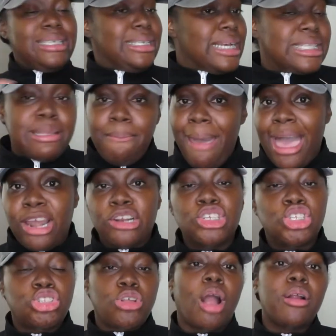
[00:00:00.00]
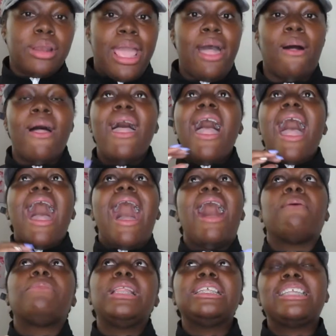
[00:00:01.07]
Doesn't matter, start now.
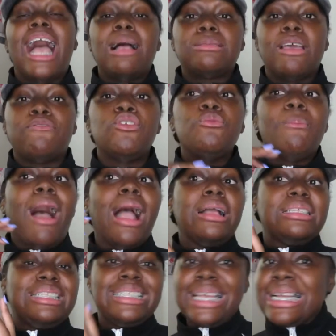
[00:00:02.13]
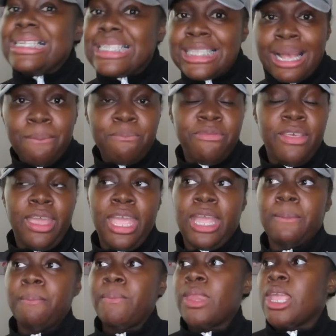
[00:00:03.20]
How many times have you seen
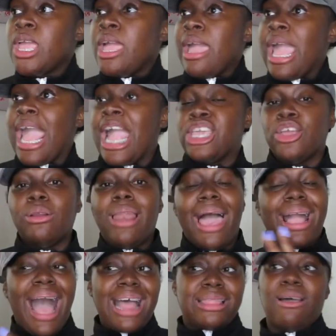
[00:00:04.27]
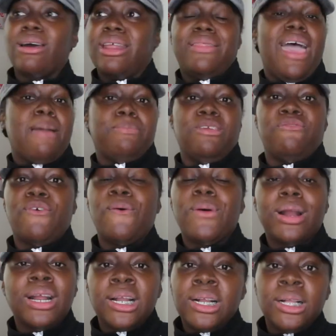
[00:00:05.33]
something and you're like, I thought of that
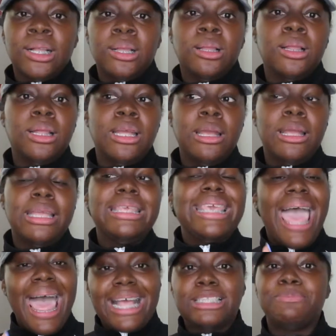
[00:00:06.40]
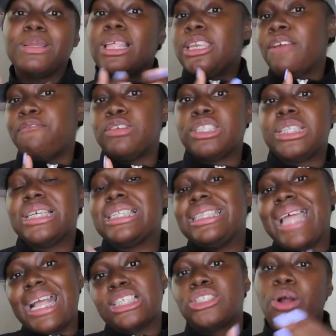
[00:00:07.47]
before? Yes, but the difference is
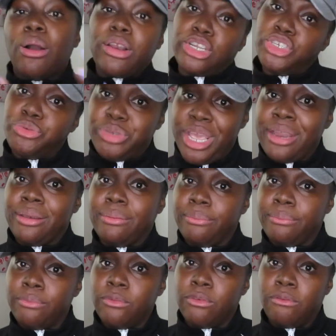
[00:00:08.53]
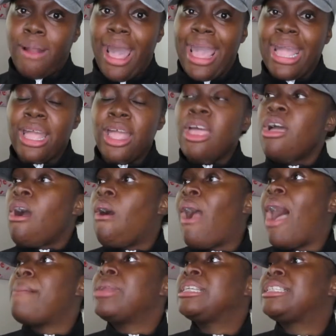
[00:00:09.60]
they started, you didn't, right? Or
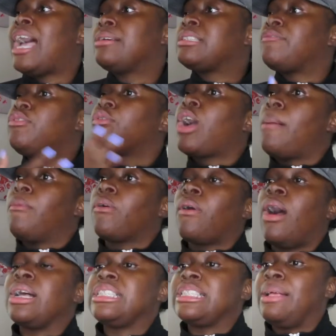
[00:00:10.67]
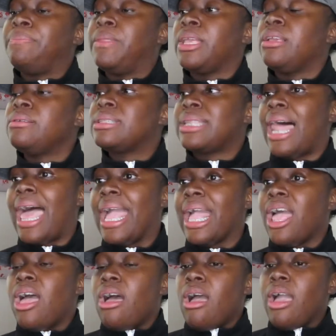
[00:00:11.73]
how many times have you come across something, it's
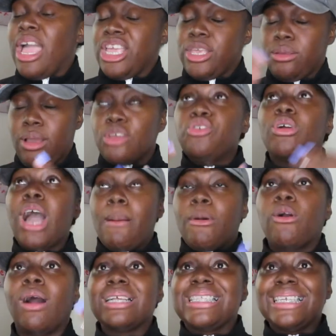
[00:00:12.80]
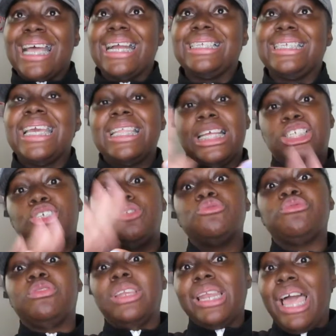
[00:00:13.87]
like, eh, you come across an idea that
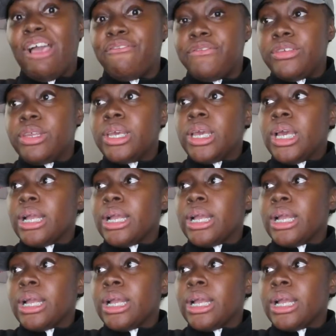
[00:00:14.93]
you've left